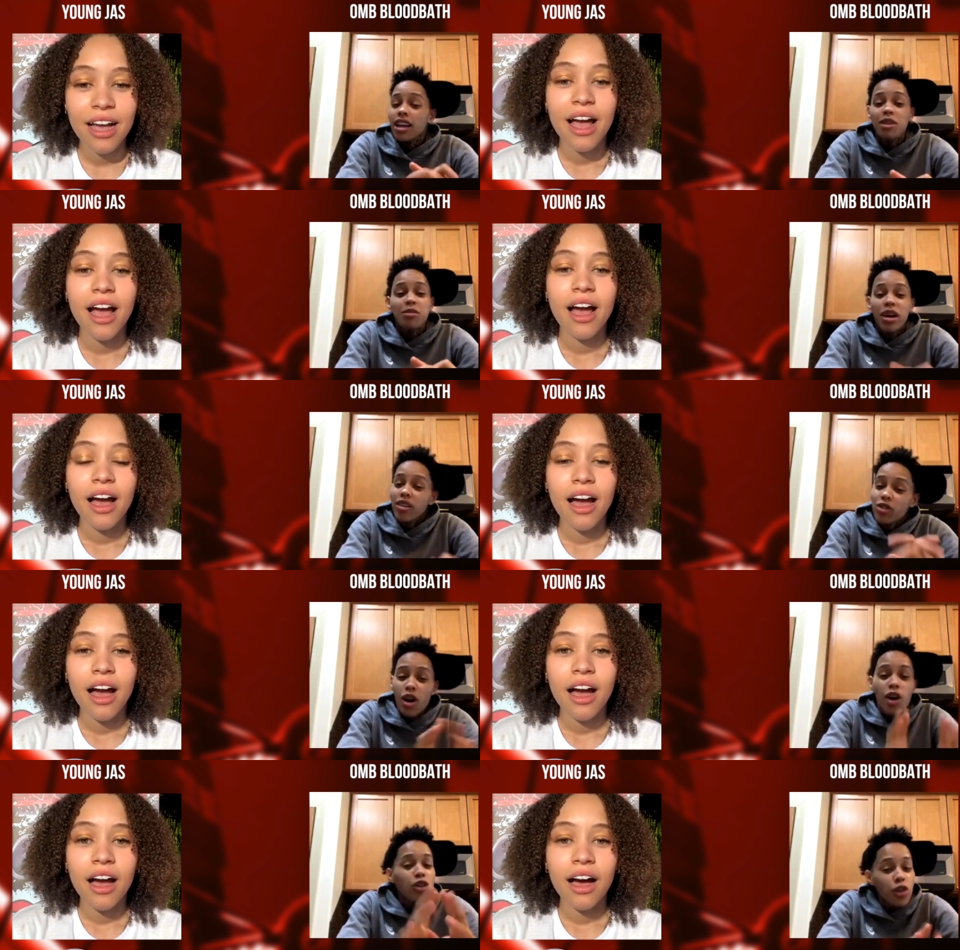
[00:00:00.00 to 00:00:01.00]
Speaker 1: look, man, if you're
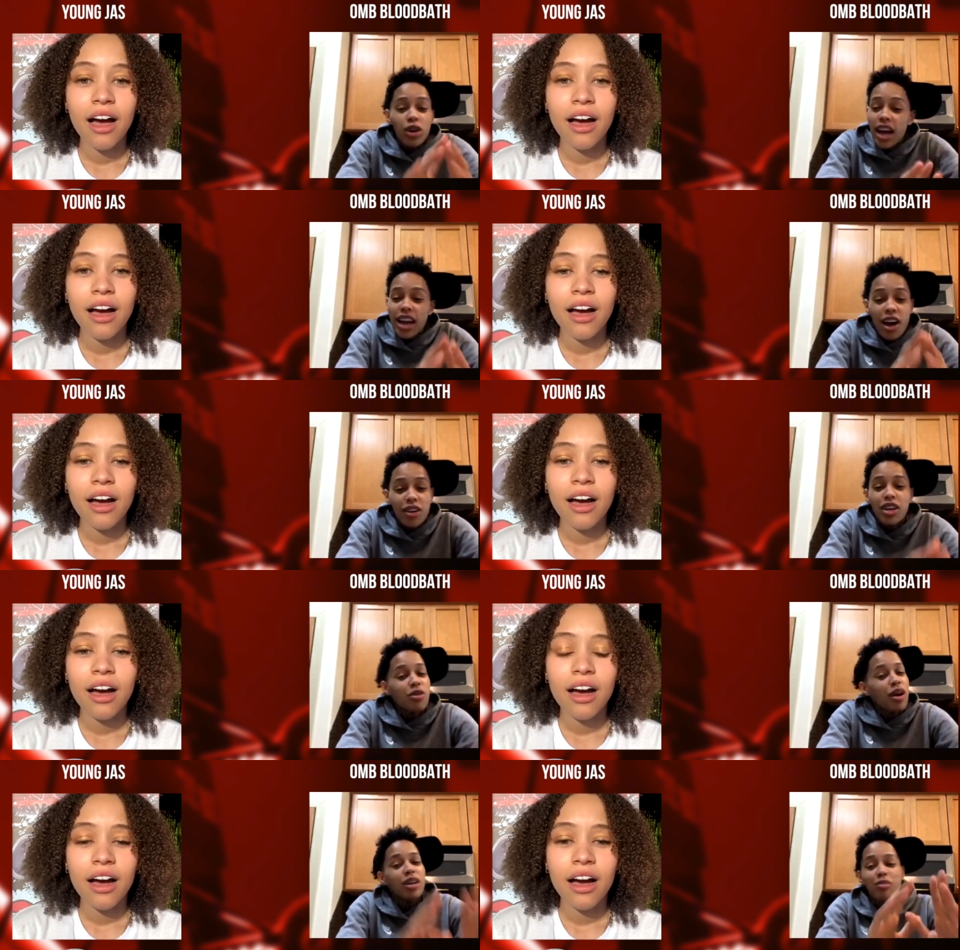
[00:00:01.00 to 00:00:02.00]
going to do it later on
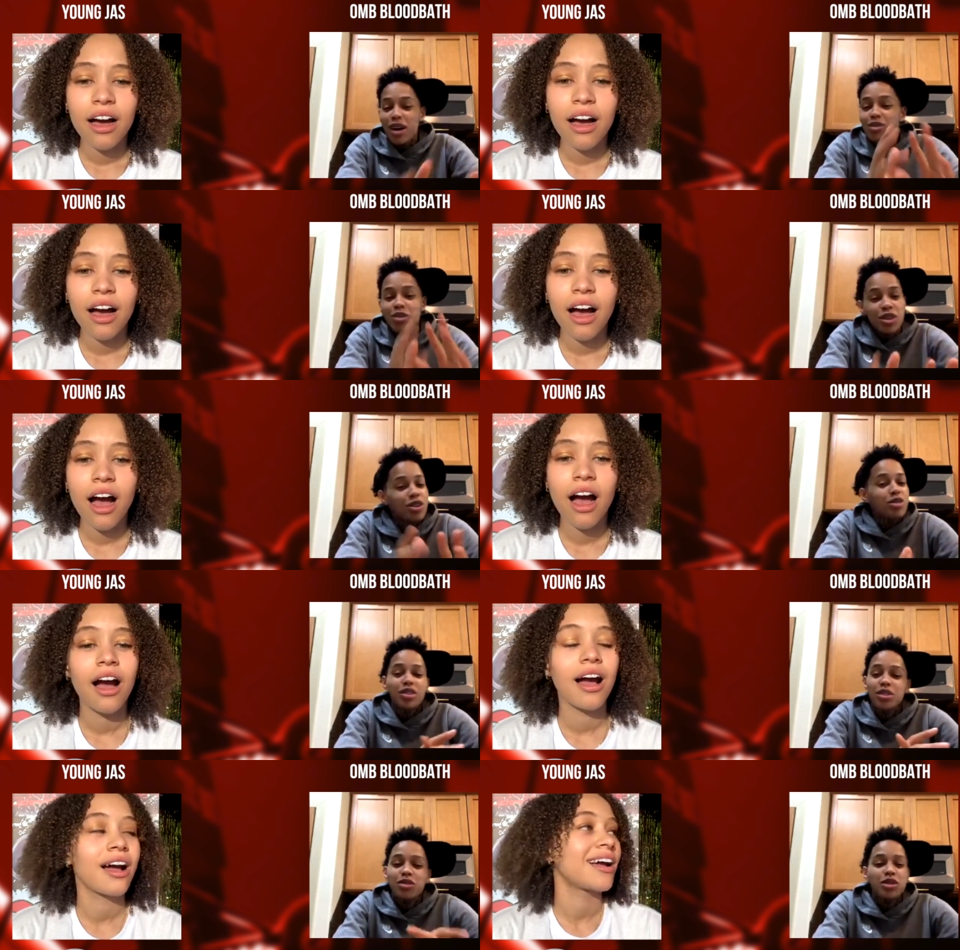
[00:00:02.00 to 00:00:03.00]
anyway, you might as well do it as
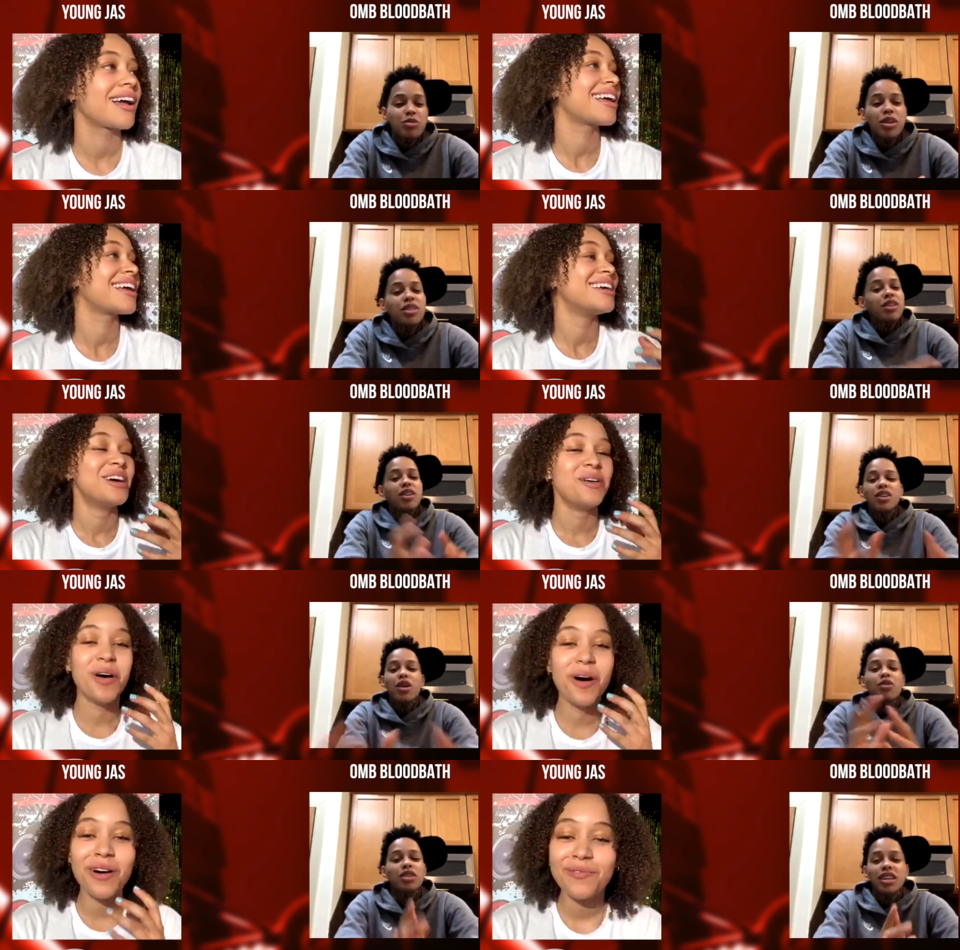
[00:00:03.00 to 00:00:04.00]
soon as you meet so you know
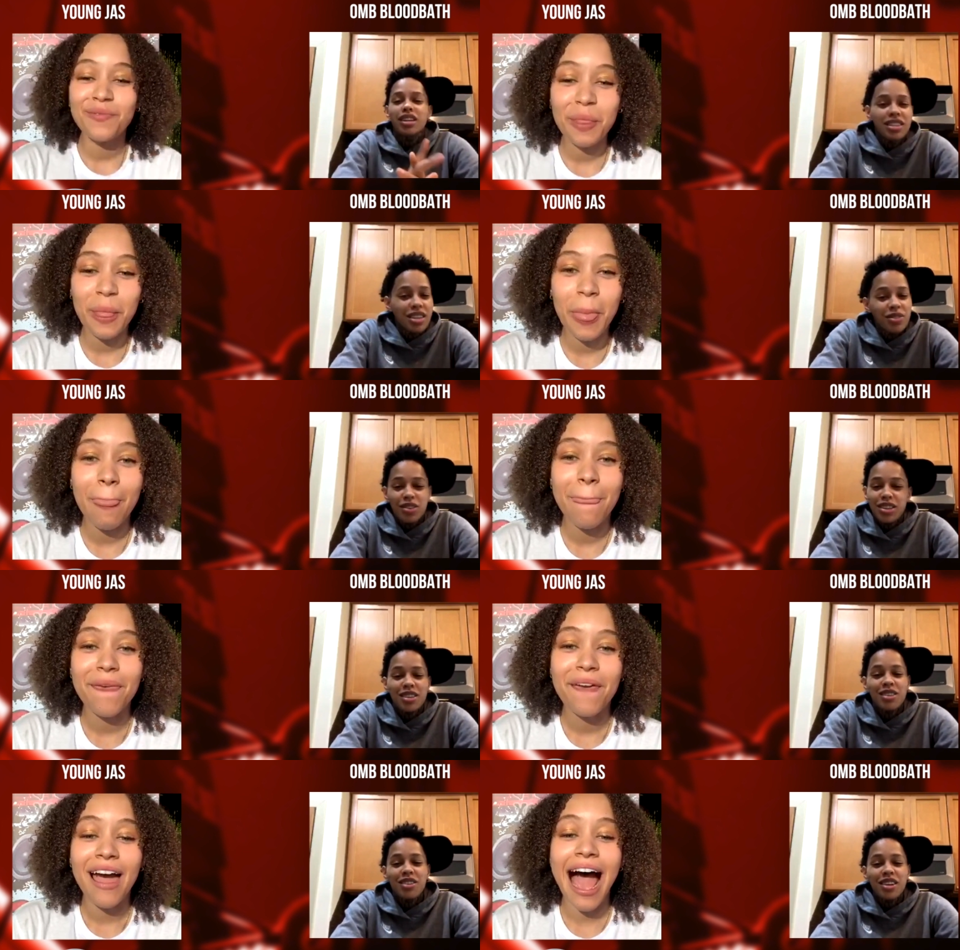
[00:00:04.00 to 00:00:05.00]
what you're getting yourself into.
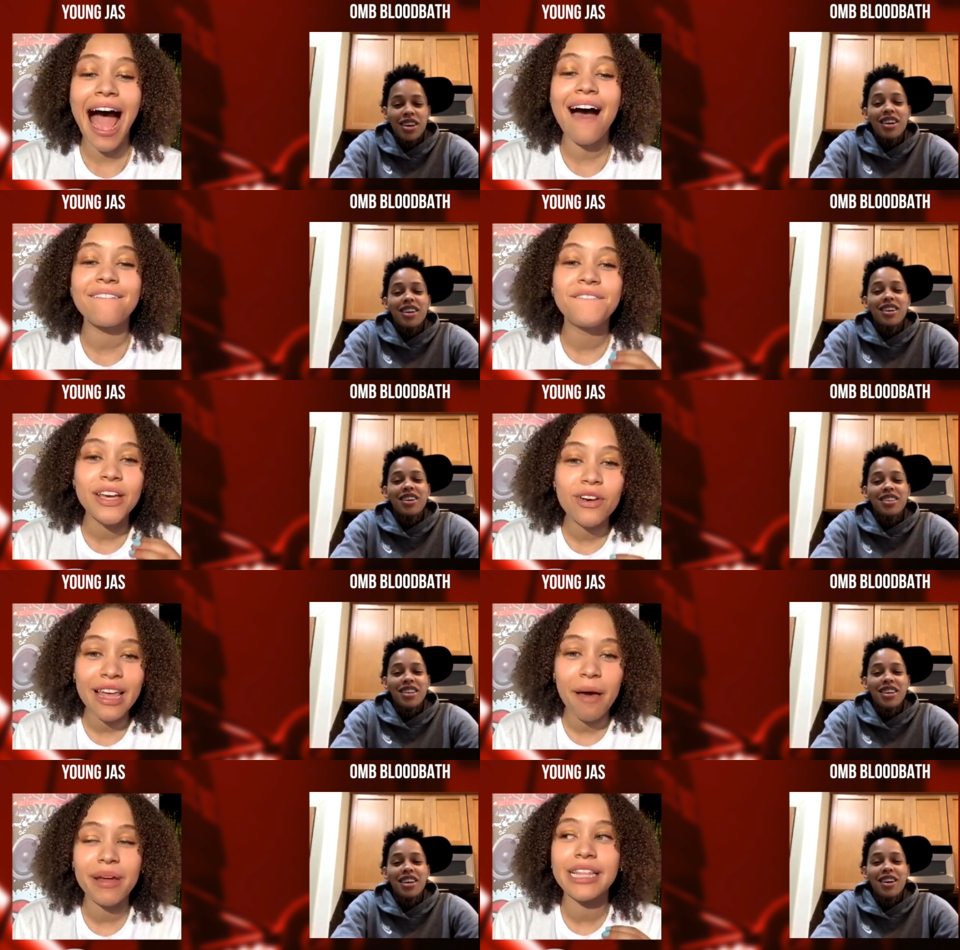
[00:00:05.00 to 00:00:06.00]
Speaker 2: I feel that,
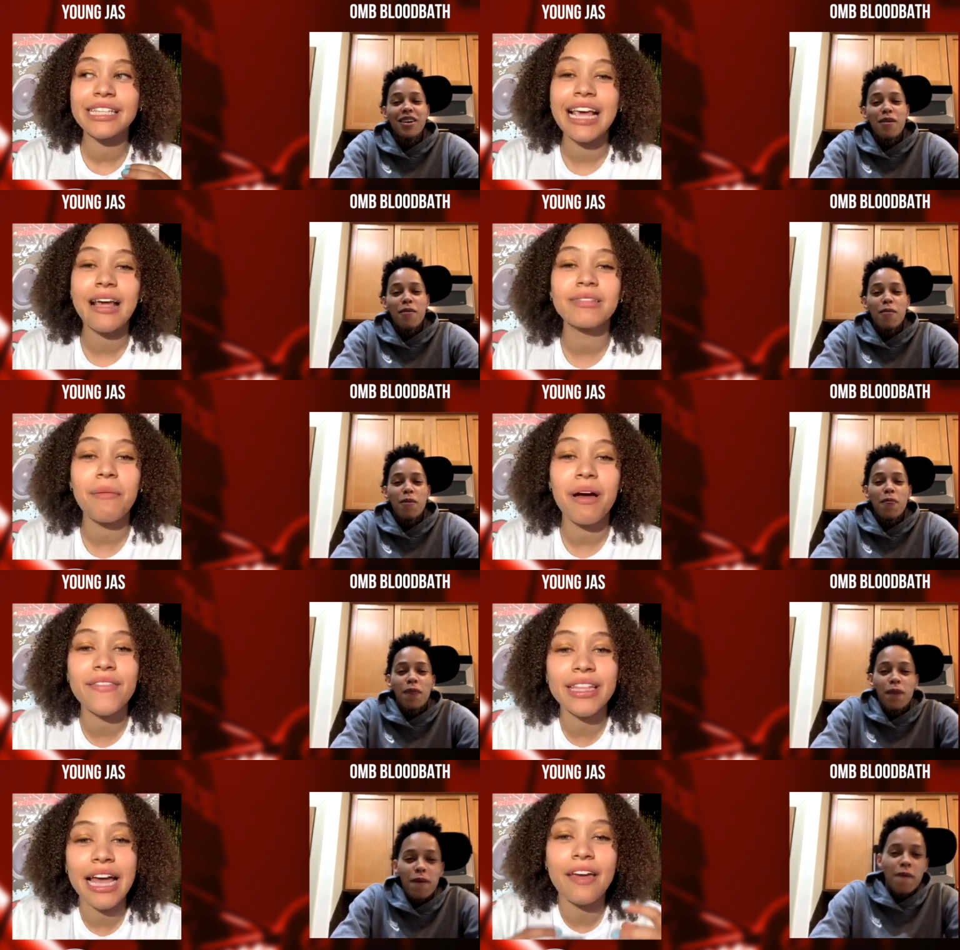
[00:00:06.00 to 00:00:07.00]
but at the same time, I feel
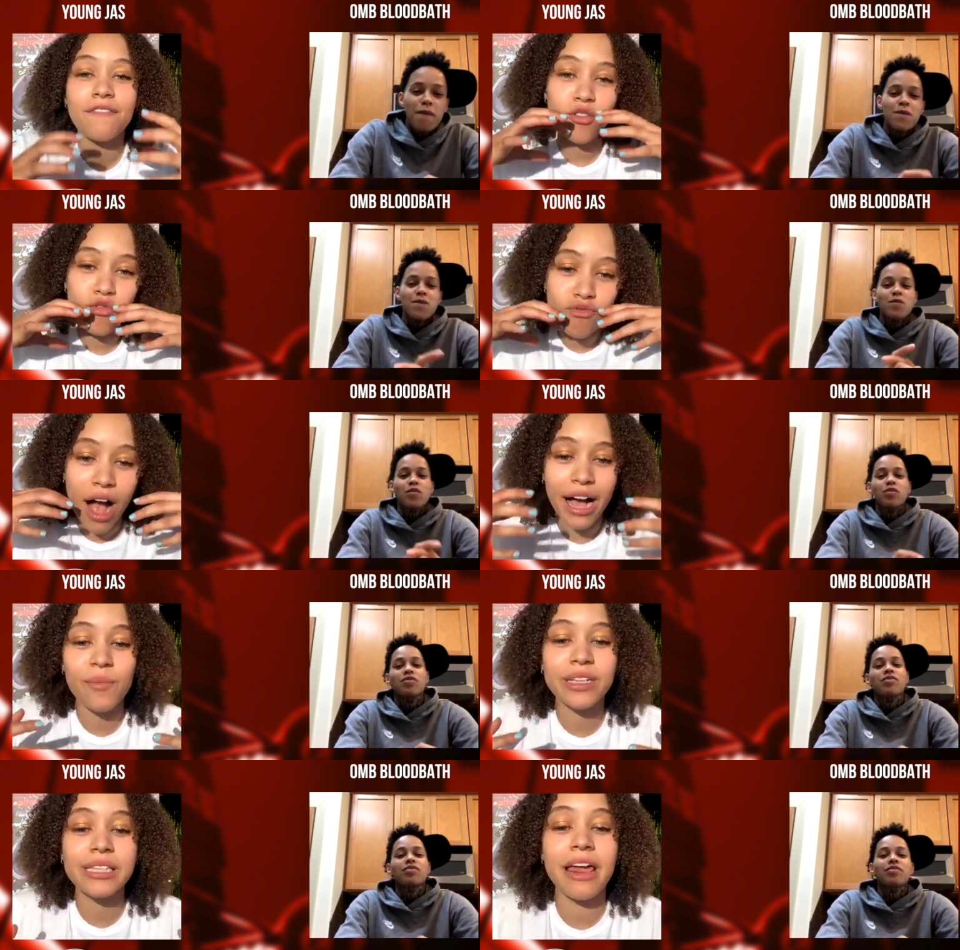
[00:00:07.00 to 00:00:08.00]
like if you rocking
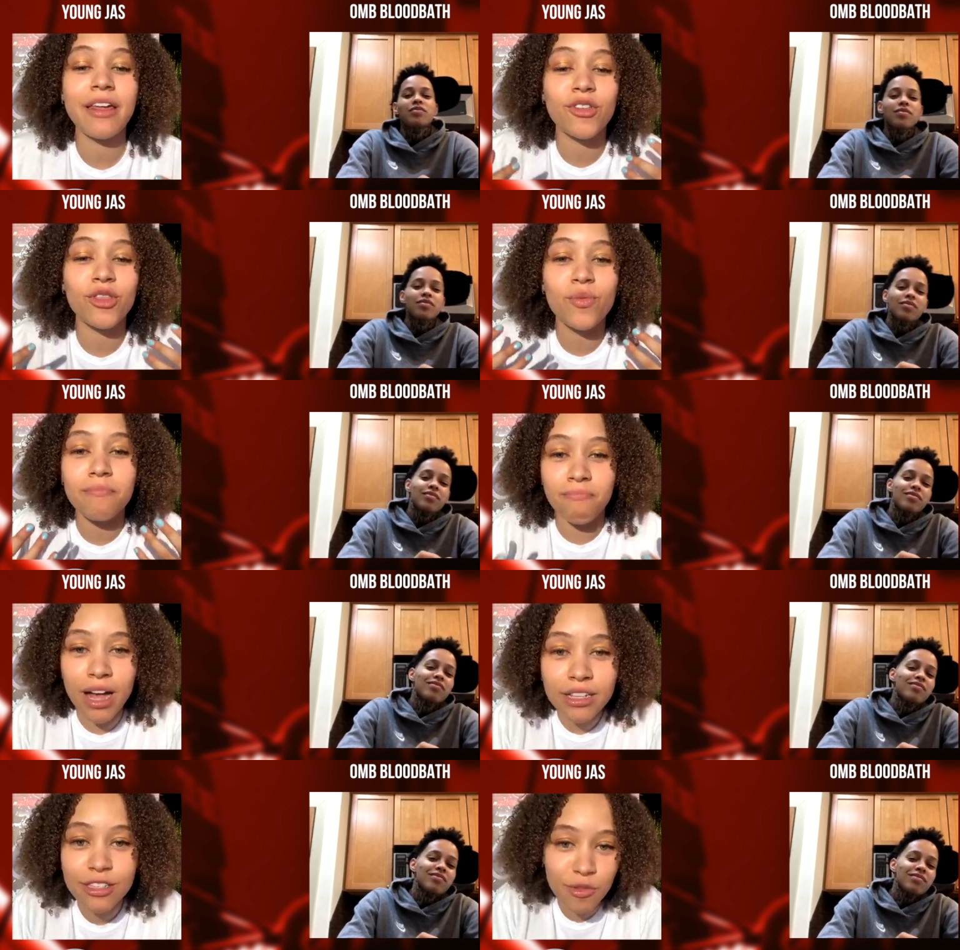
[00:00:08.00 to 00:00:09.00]
with somebody for three
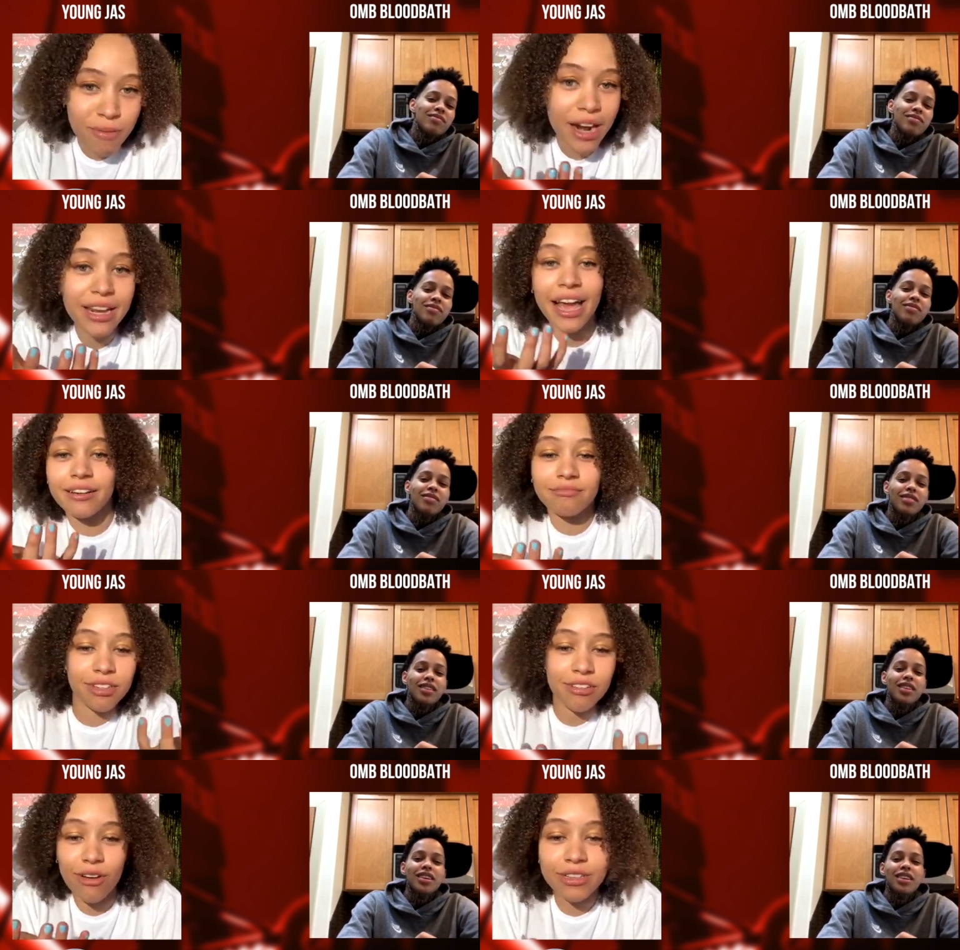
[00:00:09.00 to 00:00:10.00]
months, you probably like, you know, you're